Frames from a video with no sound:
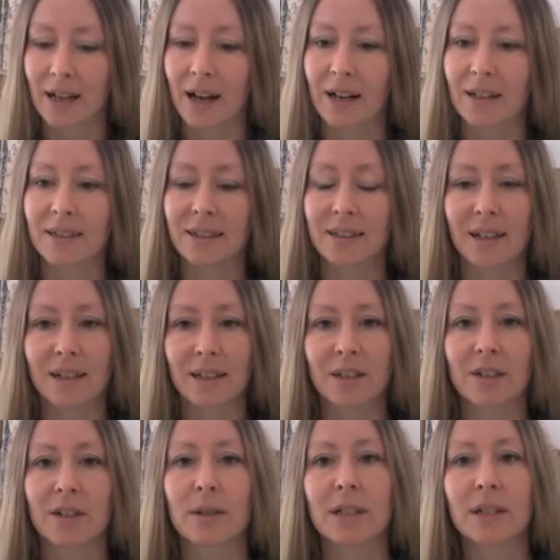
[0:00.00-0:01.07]
and decided to
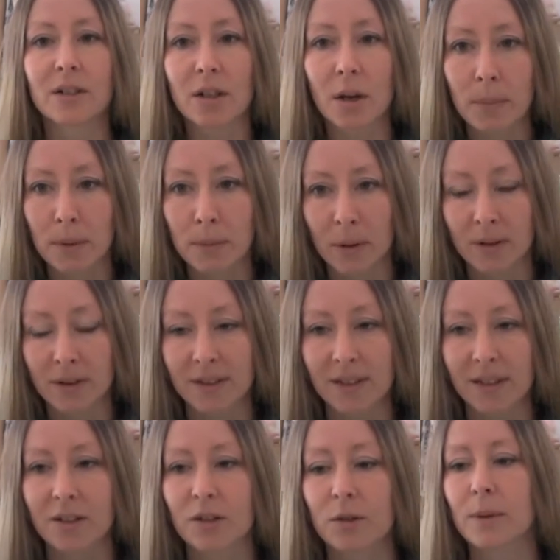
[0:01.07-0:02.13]
do it in double moss
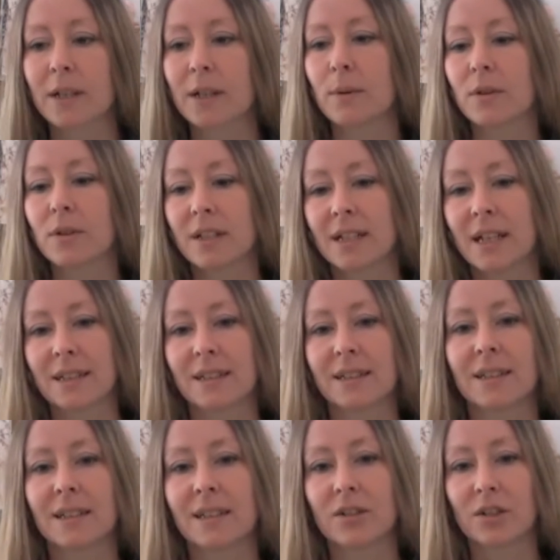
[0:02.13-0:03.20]
stitch, where you alternate the
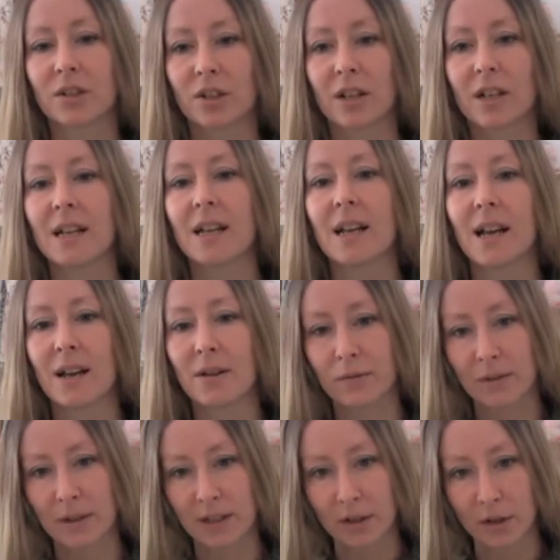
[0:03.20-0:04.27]
stitch
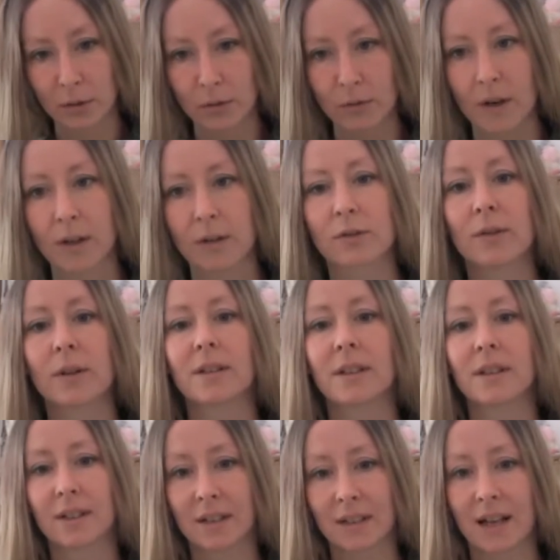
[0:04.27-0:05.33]
every two rows rather
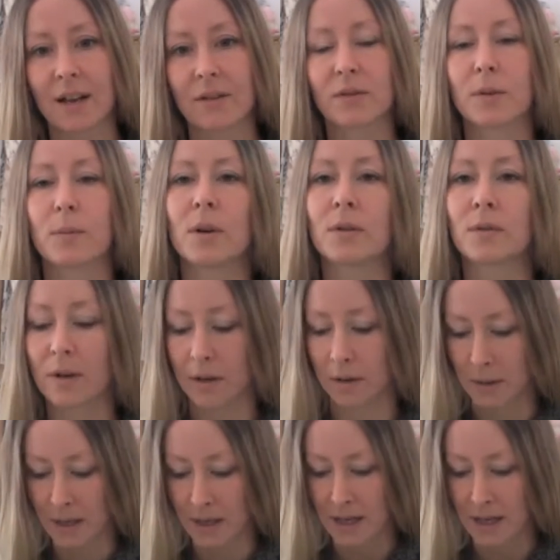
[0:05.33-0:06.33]
than every one row.